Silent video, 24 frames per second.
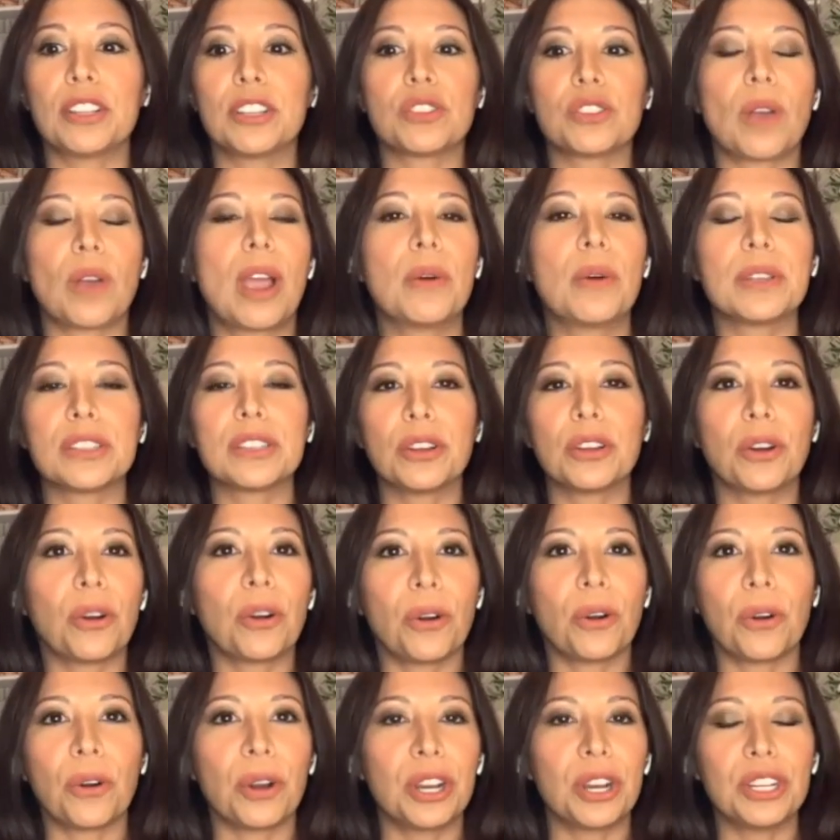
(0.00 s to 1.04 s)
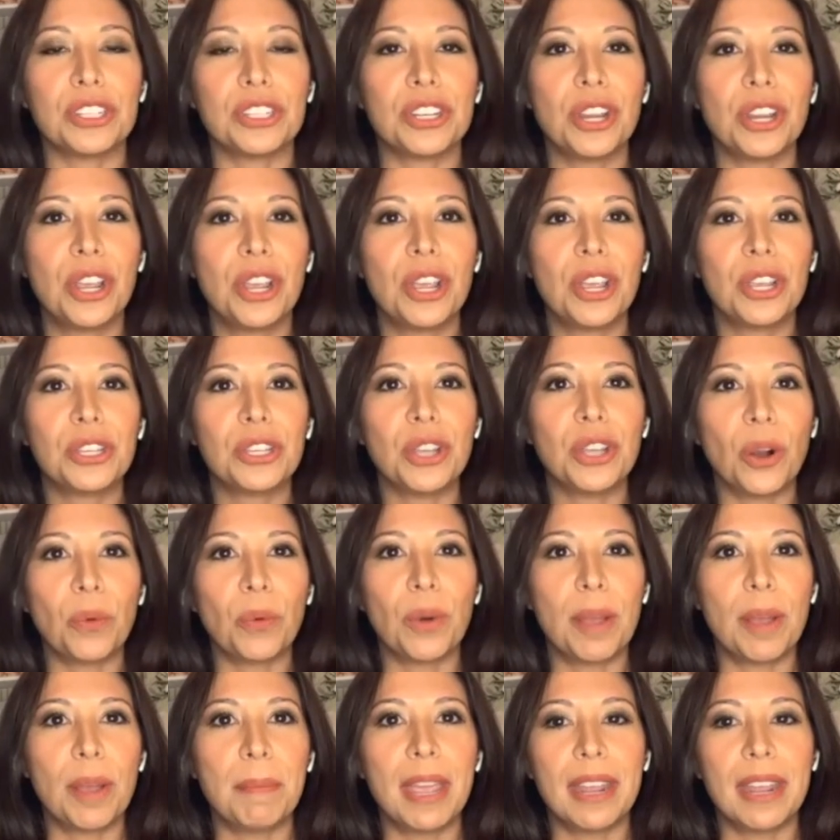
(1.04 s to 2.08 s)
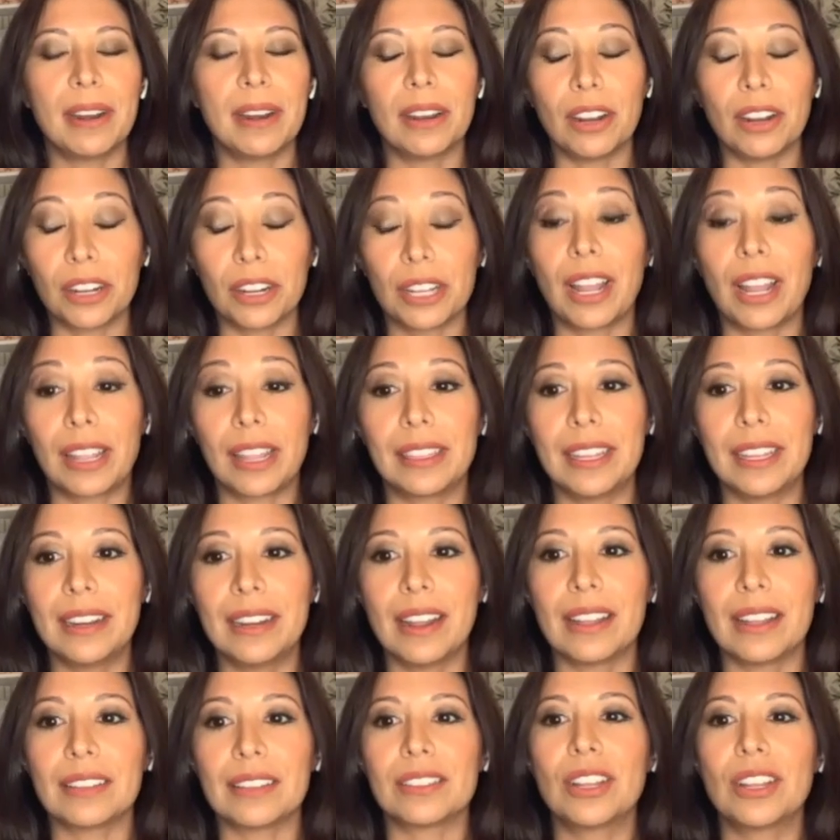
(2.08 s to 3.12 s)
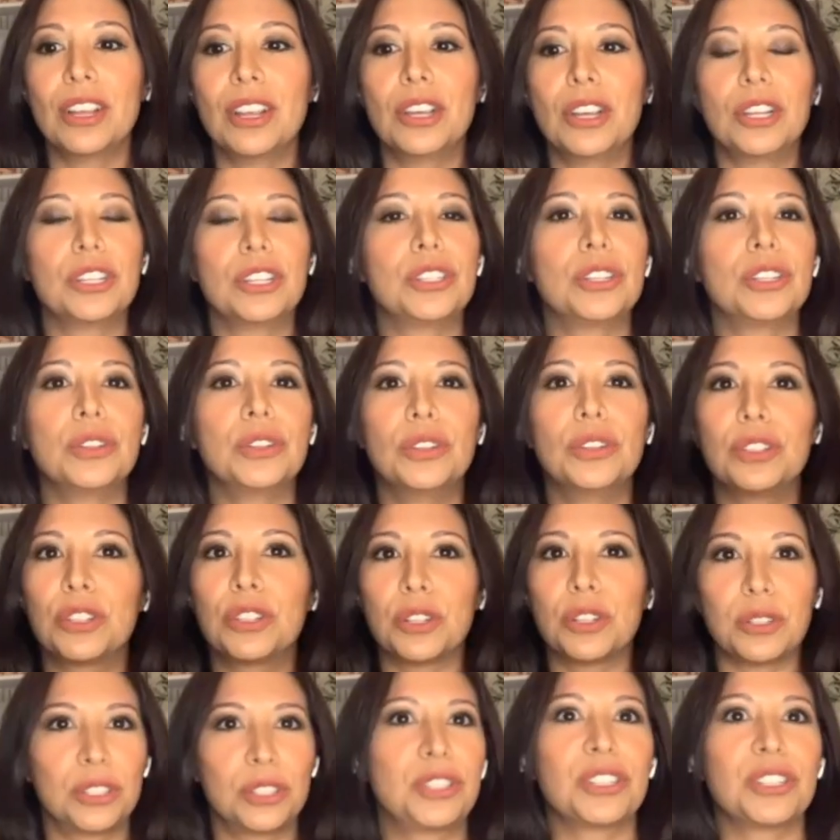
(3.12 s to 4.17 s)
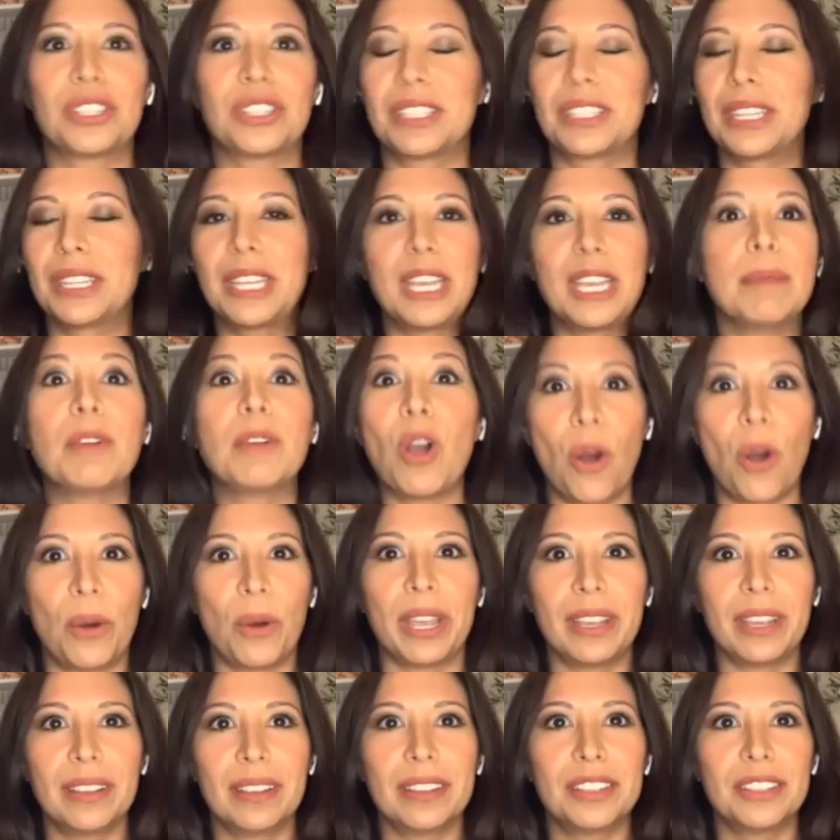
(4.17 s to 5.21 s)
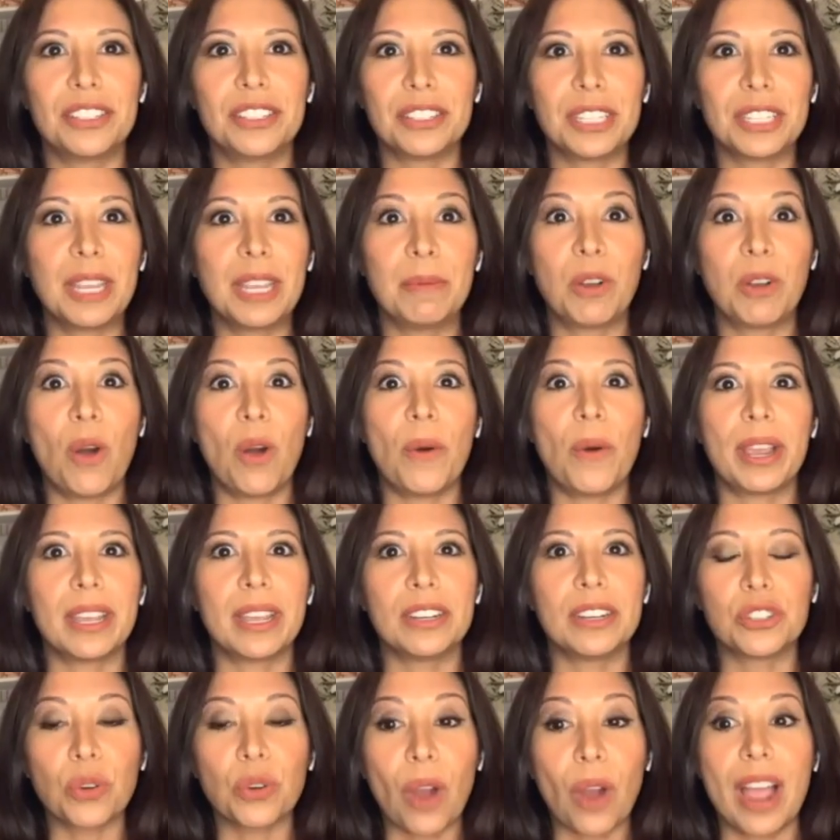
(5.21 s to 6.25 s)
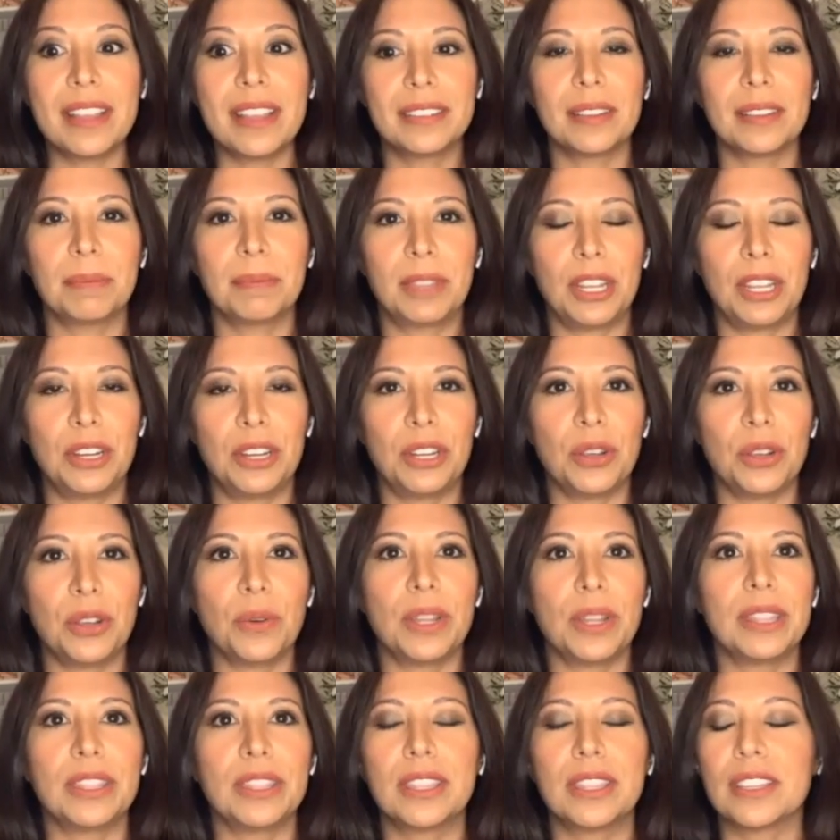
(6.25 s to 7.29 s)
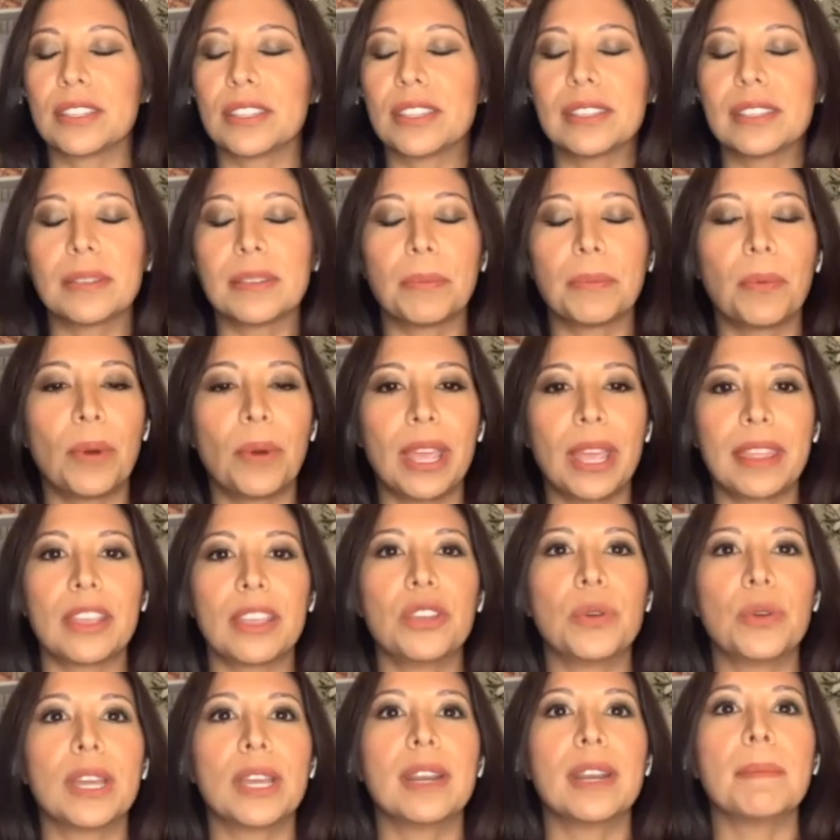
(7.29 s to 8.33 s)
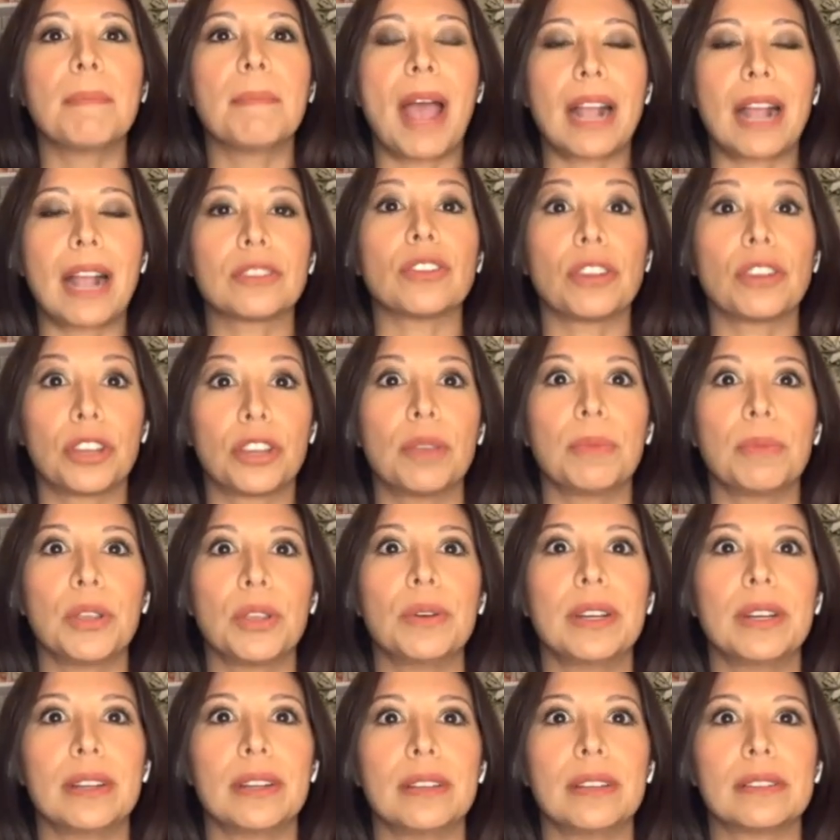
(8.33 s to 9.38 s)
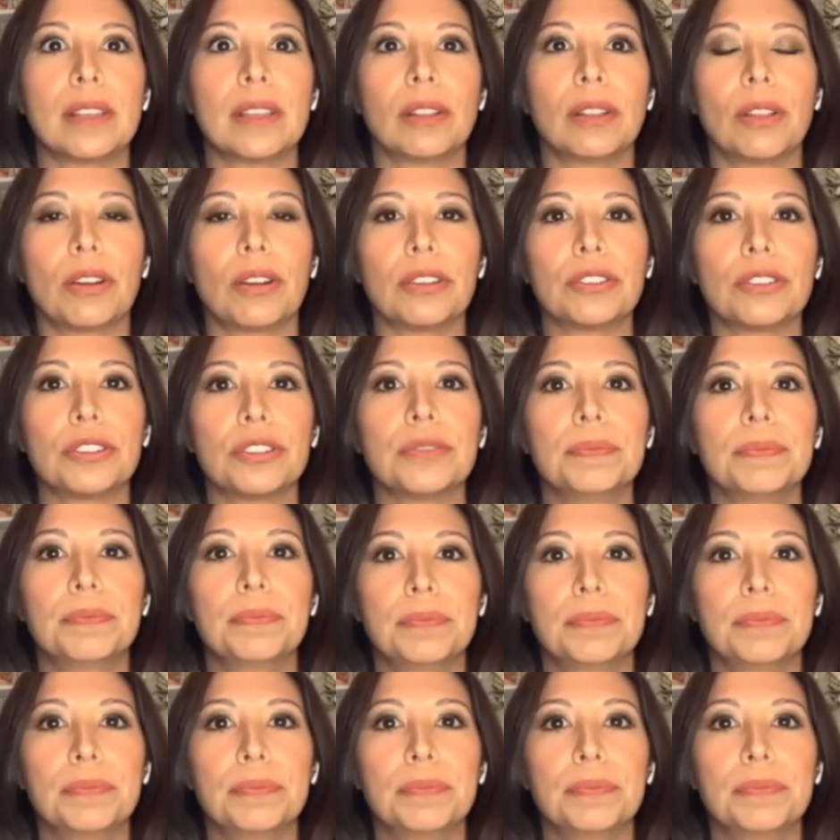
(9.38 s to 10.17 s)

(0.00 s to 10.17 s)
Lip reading: And so I always encourage young women, young Latinas, to just keep going and try something new. And this is a way that you can impact our communities at large.